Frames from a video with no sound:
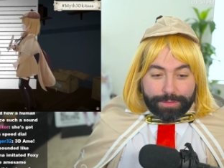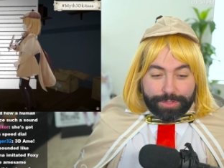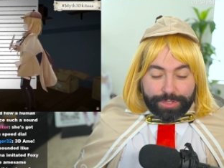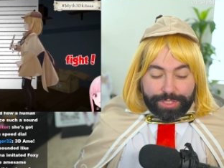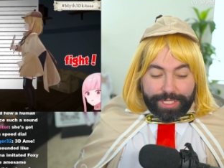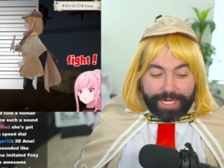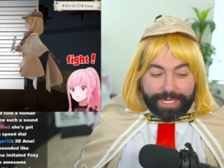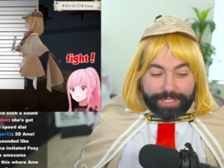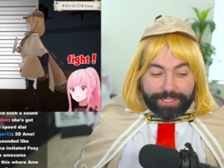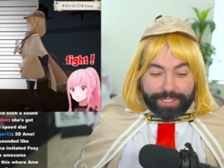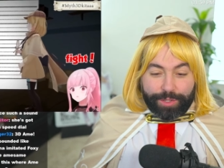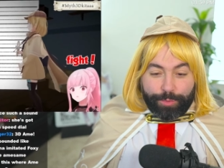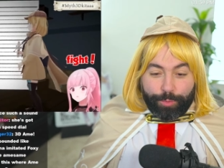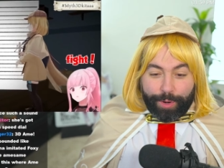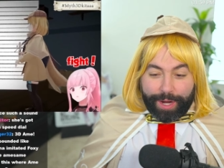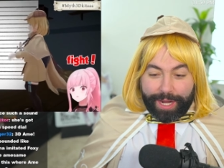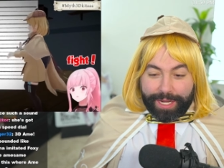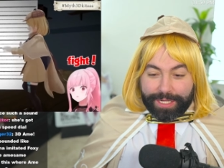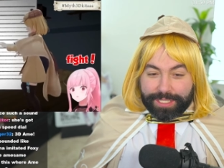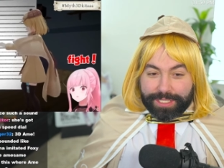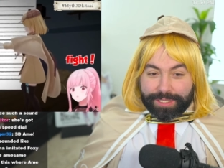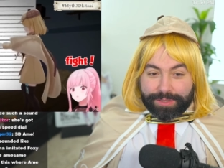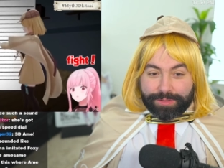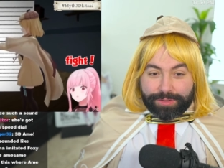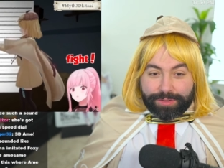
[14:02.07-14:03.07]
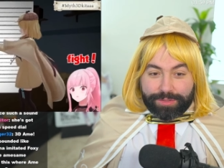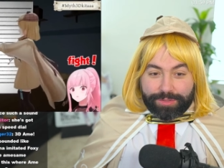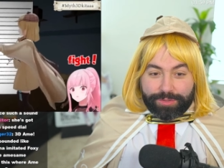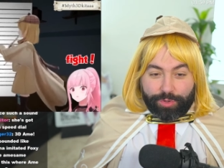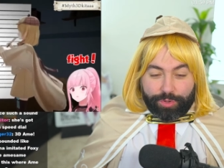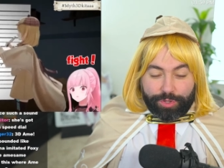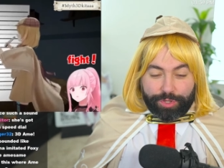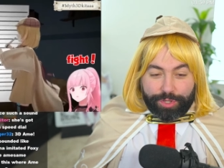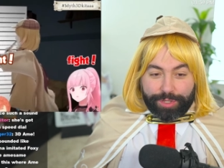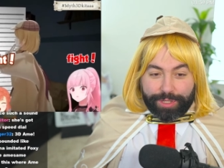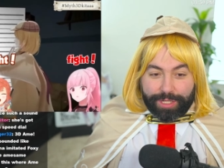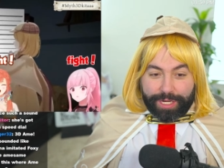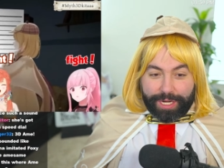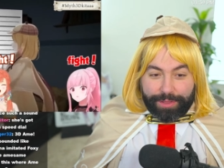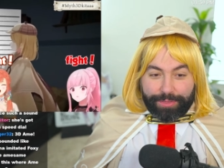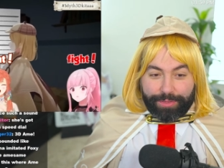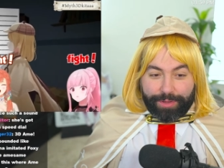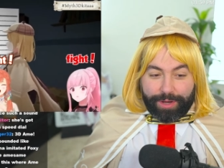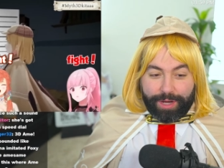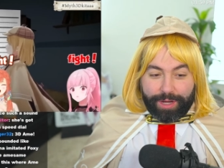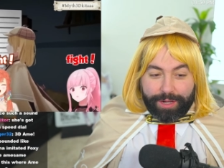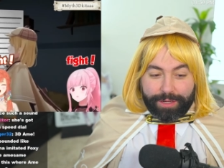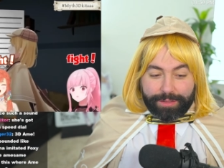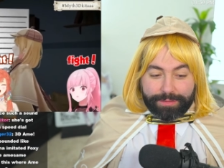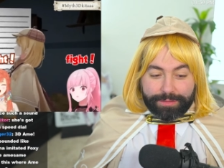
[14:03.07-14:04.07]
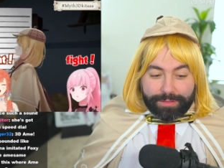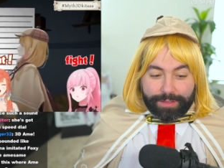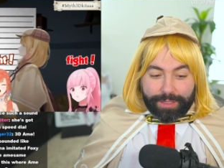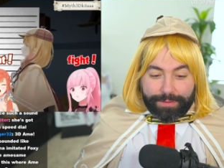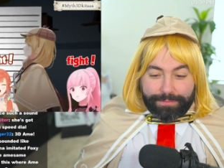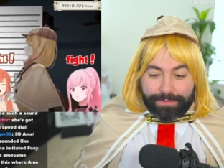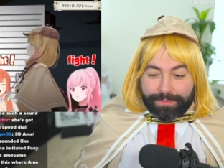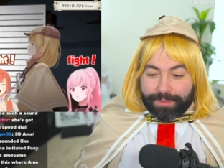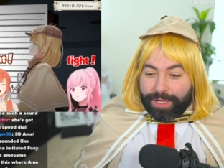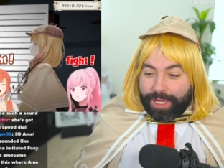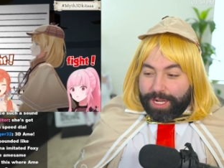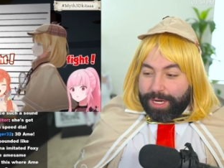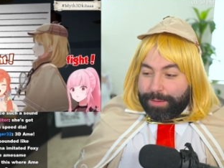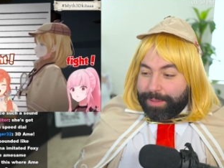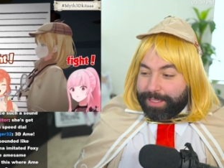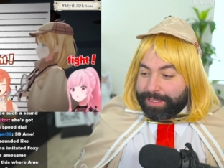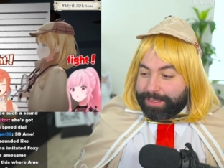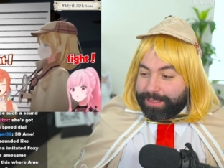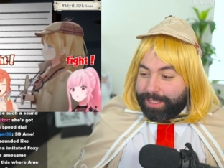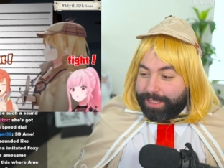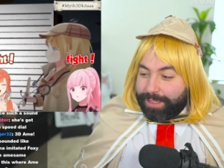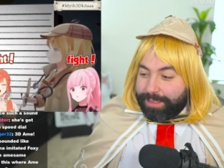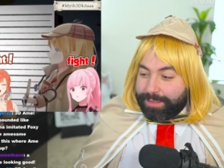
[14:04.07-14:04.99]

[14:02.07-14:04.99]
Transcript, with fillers: He's actually way shorter than I thought. I forgot about that.